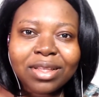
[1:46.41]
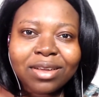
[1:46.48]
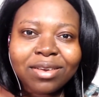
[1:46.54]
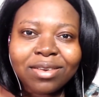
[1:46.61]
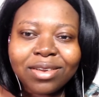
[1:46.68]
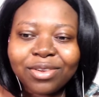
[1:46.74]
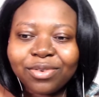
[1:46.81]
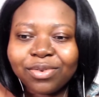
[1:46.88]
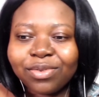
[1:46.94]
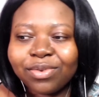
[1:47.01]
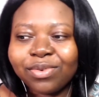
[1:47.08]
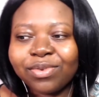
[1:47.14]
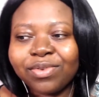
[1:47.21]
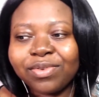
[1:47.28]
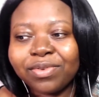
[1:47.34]
they're gonna
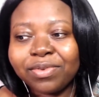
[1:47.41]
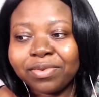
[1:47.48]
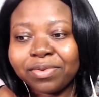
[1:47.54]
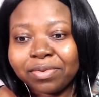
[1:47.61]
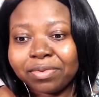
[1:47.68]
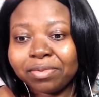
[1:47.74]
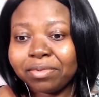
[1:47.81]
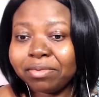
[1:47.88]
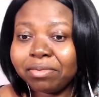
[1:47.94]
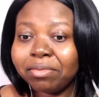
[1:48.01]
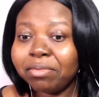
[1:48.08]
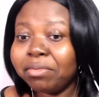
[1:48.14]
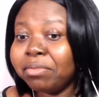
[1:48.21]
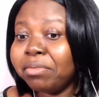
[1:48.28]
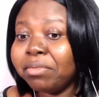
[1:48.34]
introduce
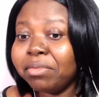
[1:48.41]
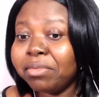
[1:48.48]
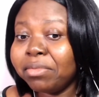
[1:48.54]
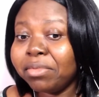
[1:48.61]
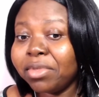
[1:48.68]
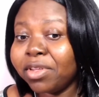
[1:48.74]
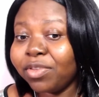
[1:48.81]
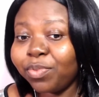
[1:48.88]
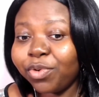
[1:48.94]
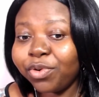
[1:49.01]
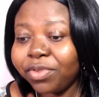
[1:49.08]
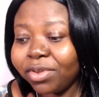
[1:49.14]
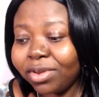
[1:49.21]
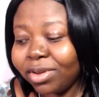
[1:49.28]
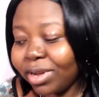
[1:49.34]
this
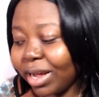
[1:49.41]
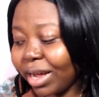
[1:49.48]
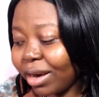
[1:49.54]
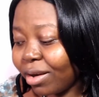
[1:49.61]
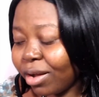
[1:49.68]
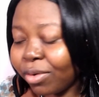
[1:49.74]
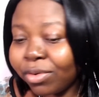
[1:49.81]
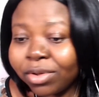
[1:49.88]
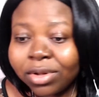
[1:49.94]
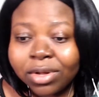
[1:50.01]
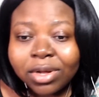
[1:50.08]
person? I don't know.